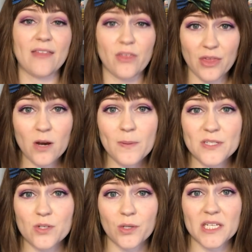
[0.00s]
And the
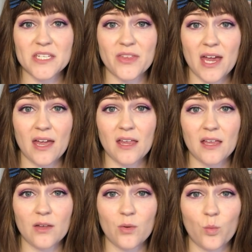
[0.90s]
therapist told us that
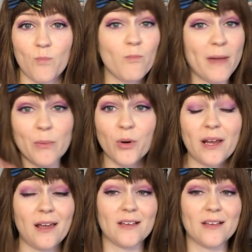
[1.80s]
memory